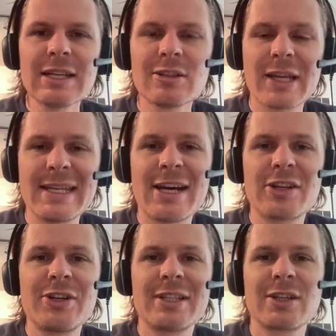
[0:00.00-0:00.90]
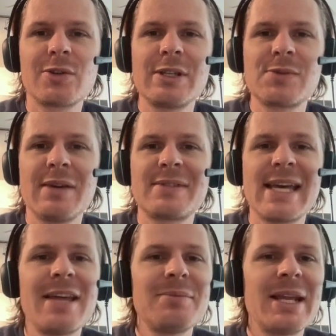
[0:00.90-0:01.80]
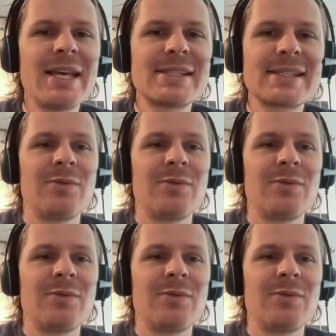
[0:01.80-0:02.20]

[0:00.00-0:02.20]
Looking down here at the quiz, we have 10 minutes.